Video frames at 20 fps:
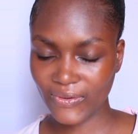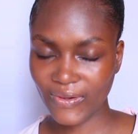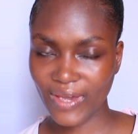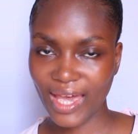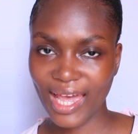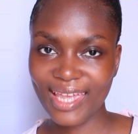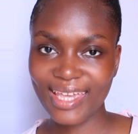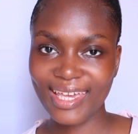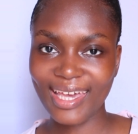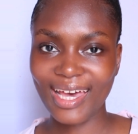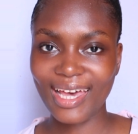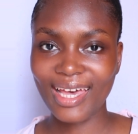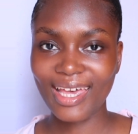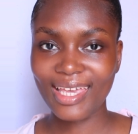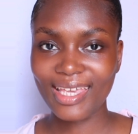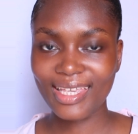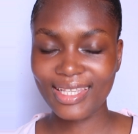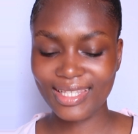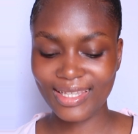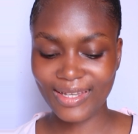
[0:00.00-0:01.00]
So hi
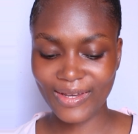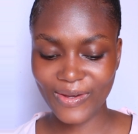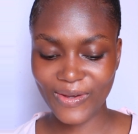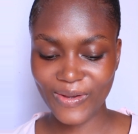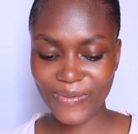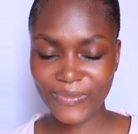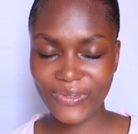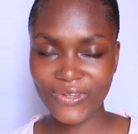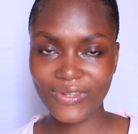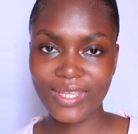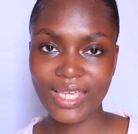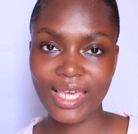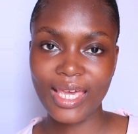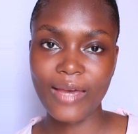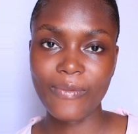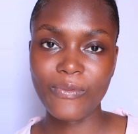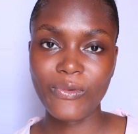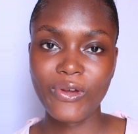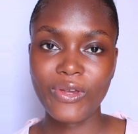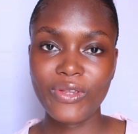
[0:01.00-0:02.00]
guys,
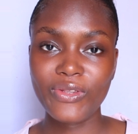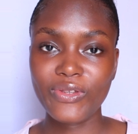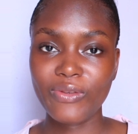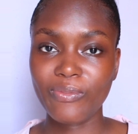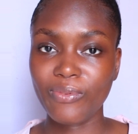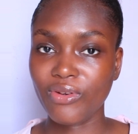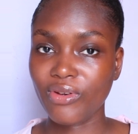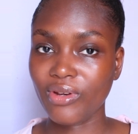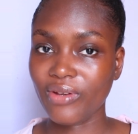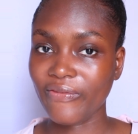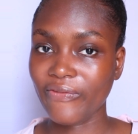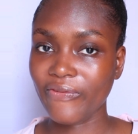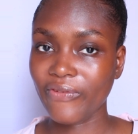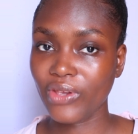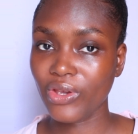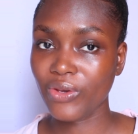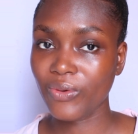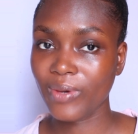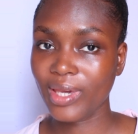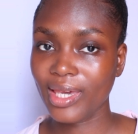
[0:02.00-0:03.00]
today I'm going to be
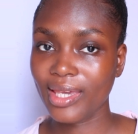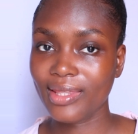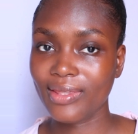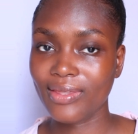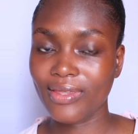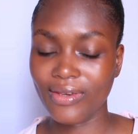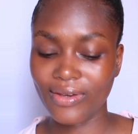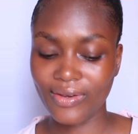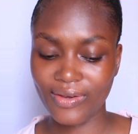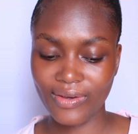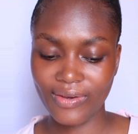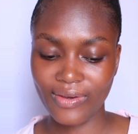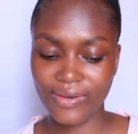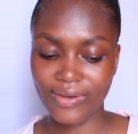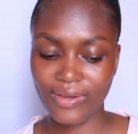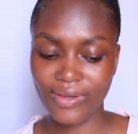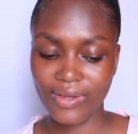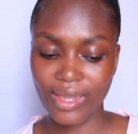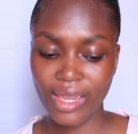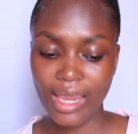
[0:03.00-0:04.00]
reviewing
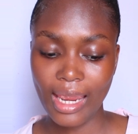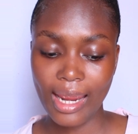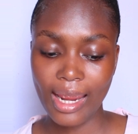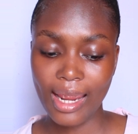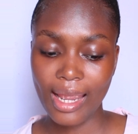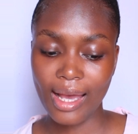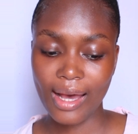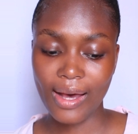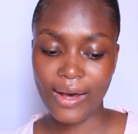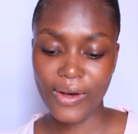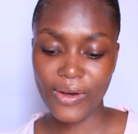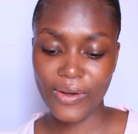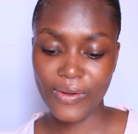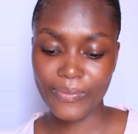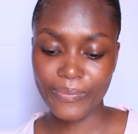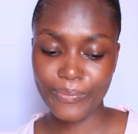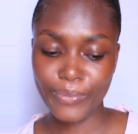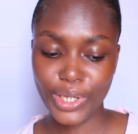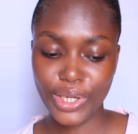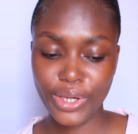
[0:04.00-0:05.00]
the
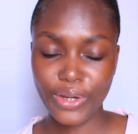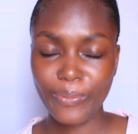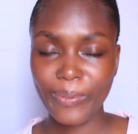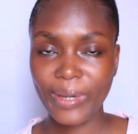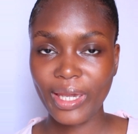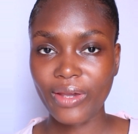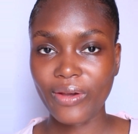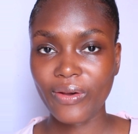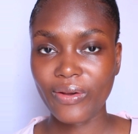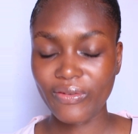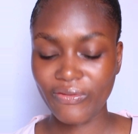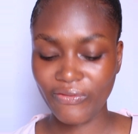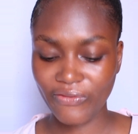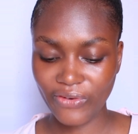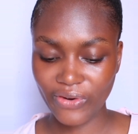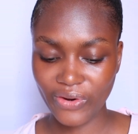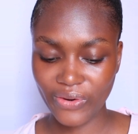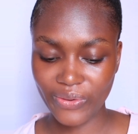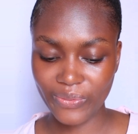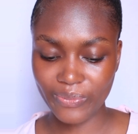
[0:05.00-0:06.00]
makeup I got
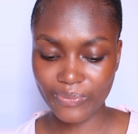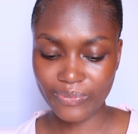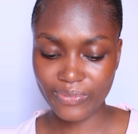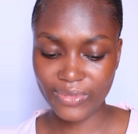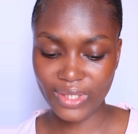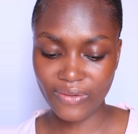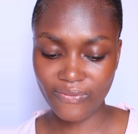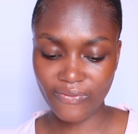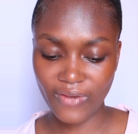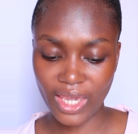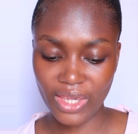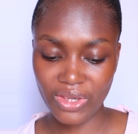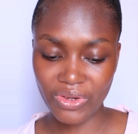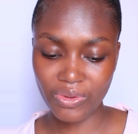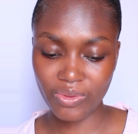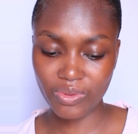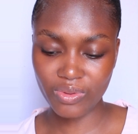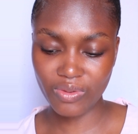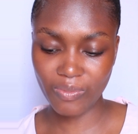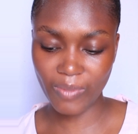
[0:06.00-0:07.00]
from
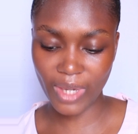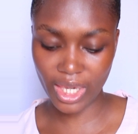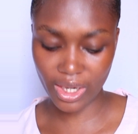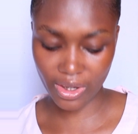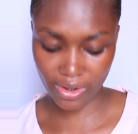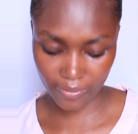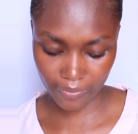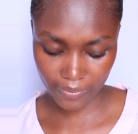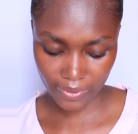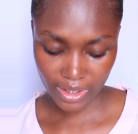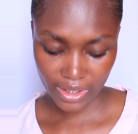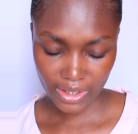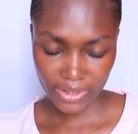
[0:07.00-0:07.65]
Divine Gold Makeup.